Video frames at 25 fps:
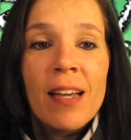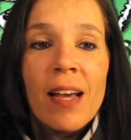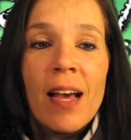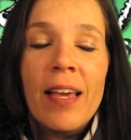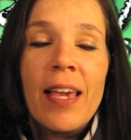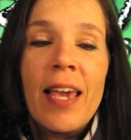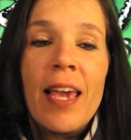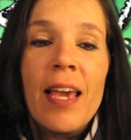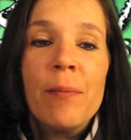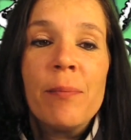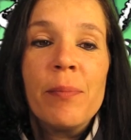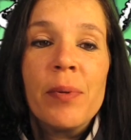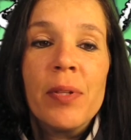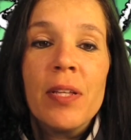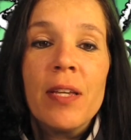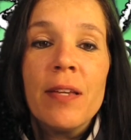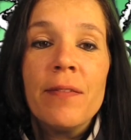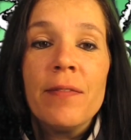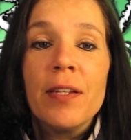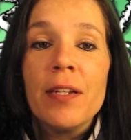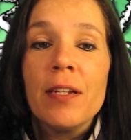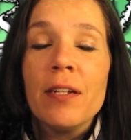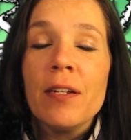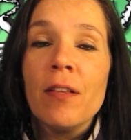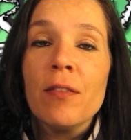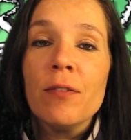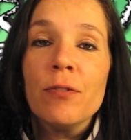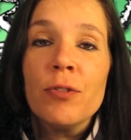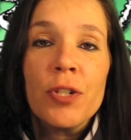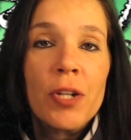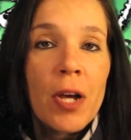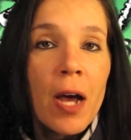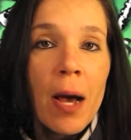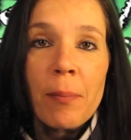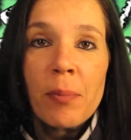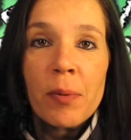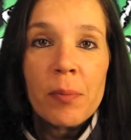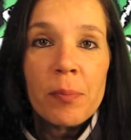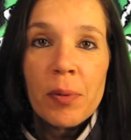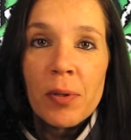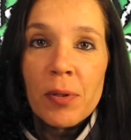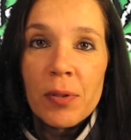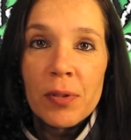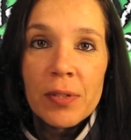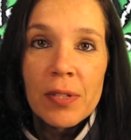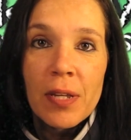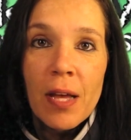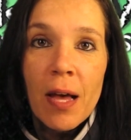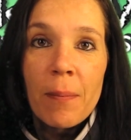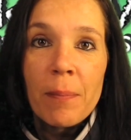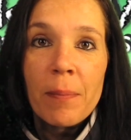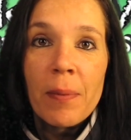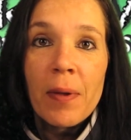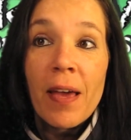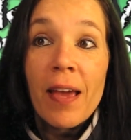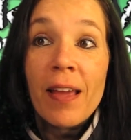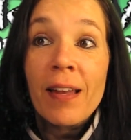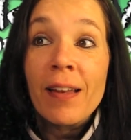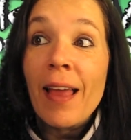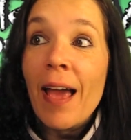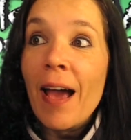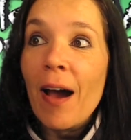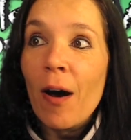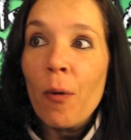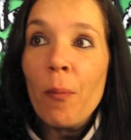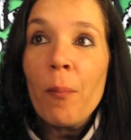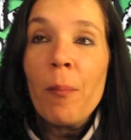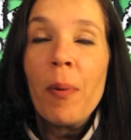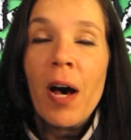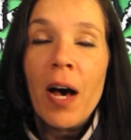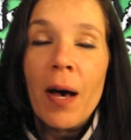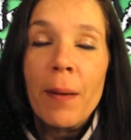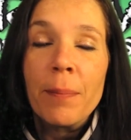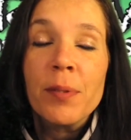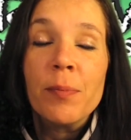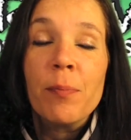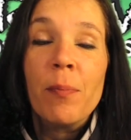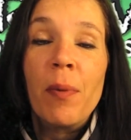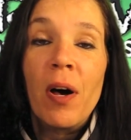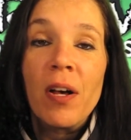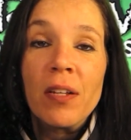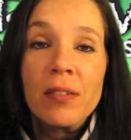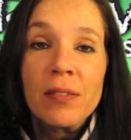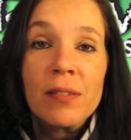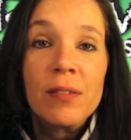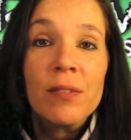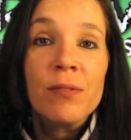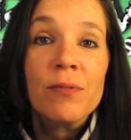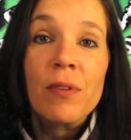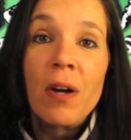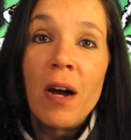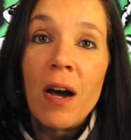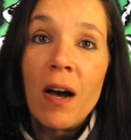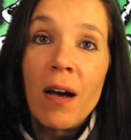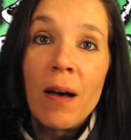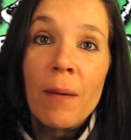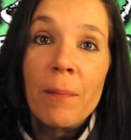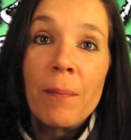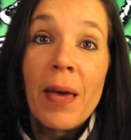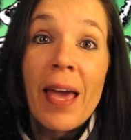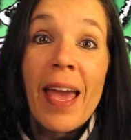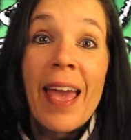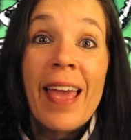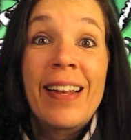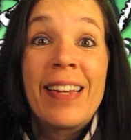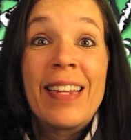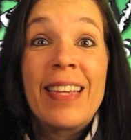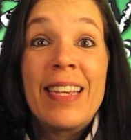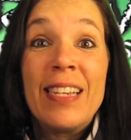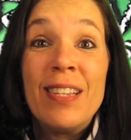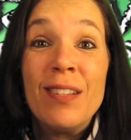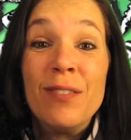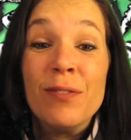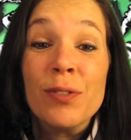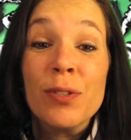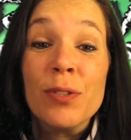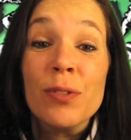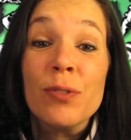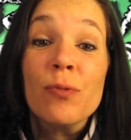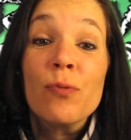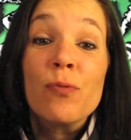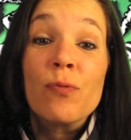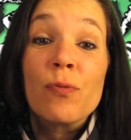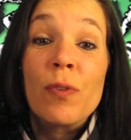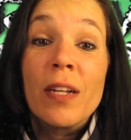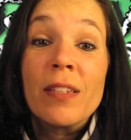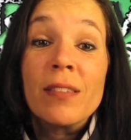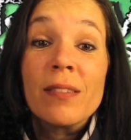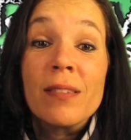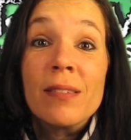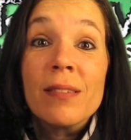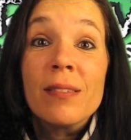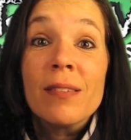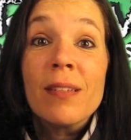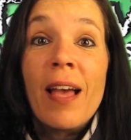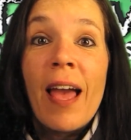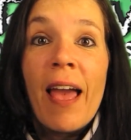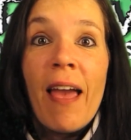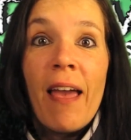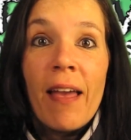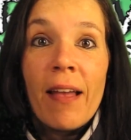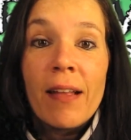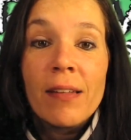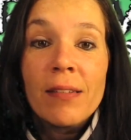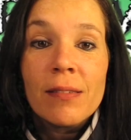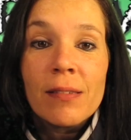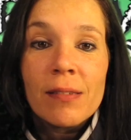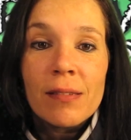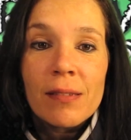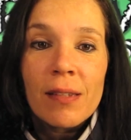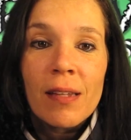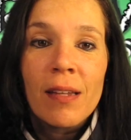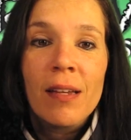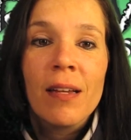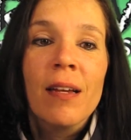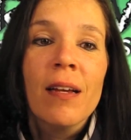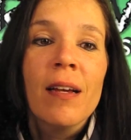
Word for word: I can't believe it. Another chopper pulls up, and out pops Boston Rob and evil Russell Hantz.